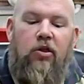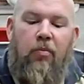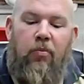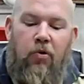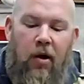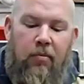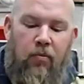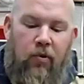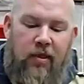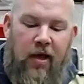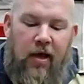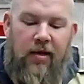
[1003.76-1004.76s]
The problem
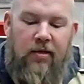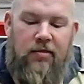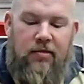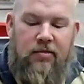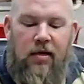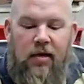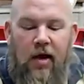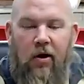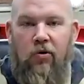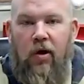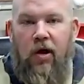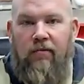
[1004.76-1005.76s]
with that is that now
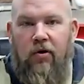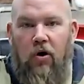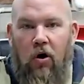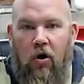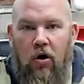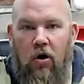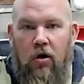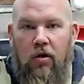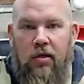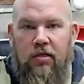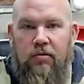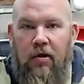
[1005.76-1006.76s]
you have a car
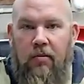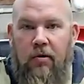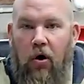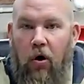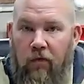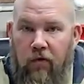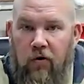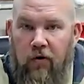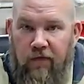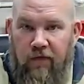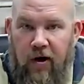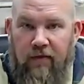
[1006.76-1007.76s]
that's maybe over
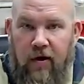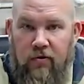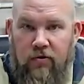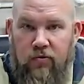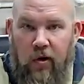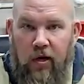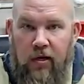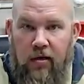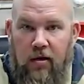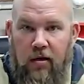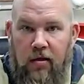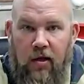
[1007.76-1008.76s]
your 5-ounce weight
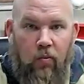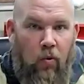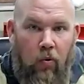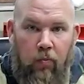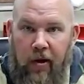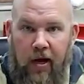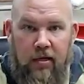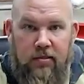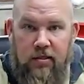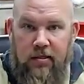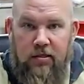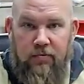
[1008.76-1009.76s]
that won't pass
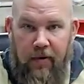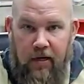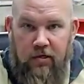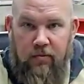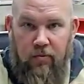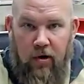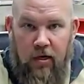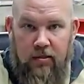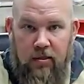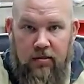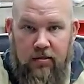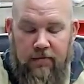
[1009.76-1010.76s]
the inspection process.
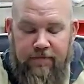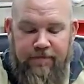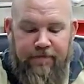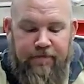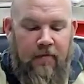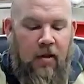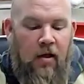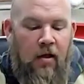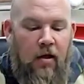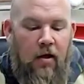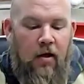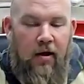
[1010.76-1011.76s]

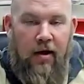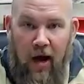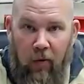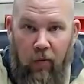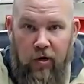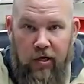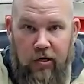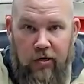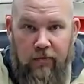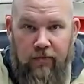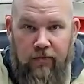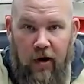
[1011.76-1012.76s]
Now what do you do,
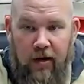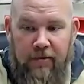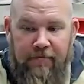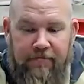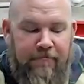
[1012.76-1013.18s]
right?